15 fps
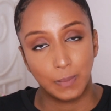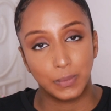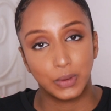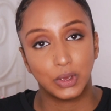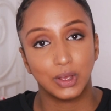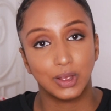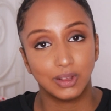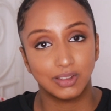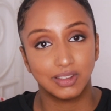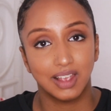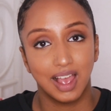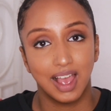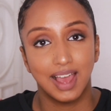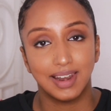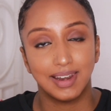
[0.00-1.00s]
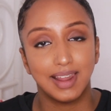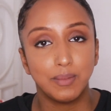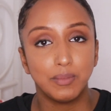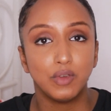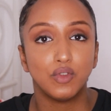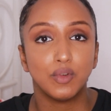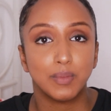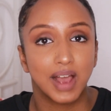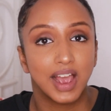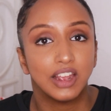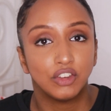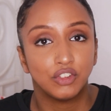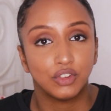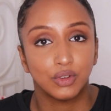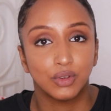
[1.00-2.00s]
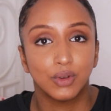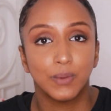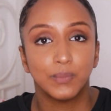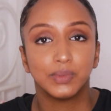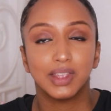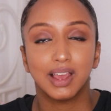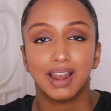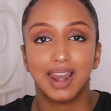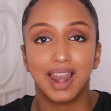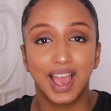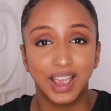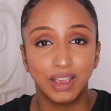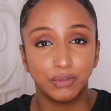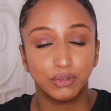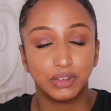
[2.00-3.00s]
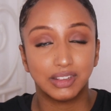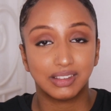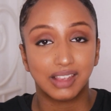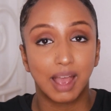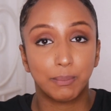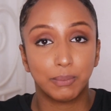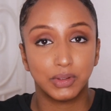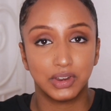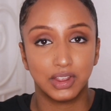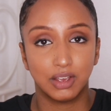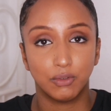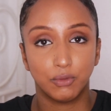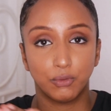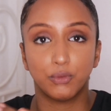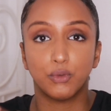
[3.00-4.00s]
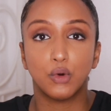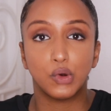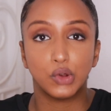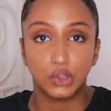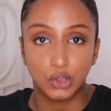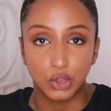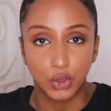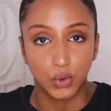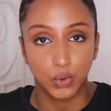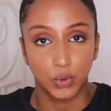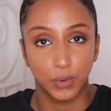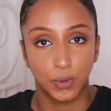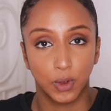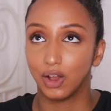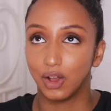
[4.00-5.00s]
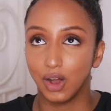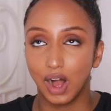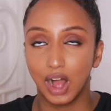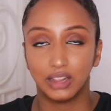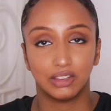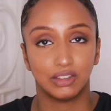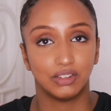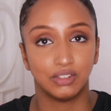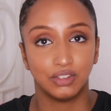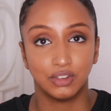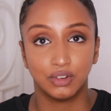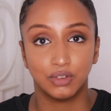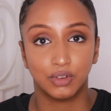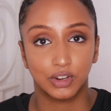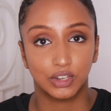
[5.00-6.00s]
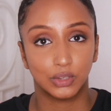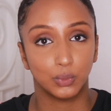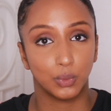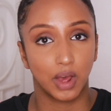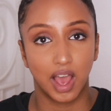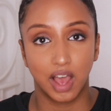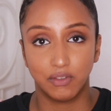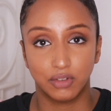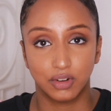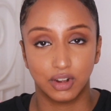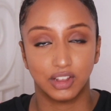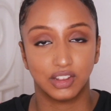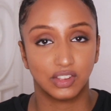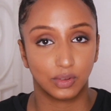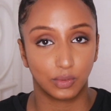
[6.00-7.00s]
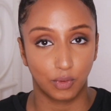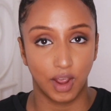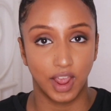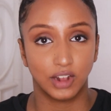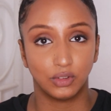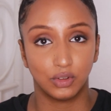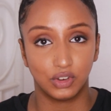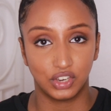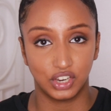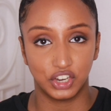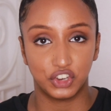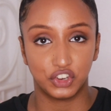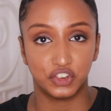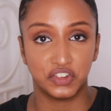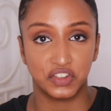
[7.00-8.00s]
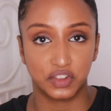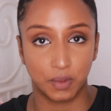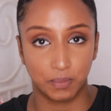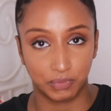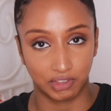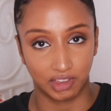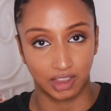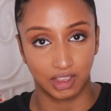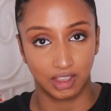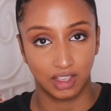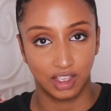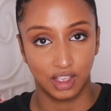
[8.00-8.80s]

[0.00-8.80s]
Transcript: Because let me remind you, life is happening for you. God, the universe, whatever, is trying to teach you something.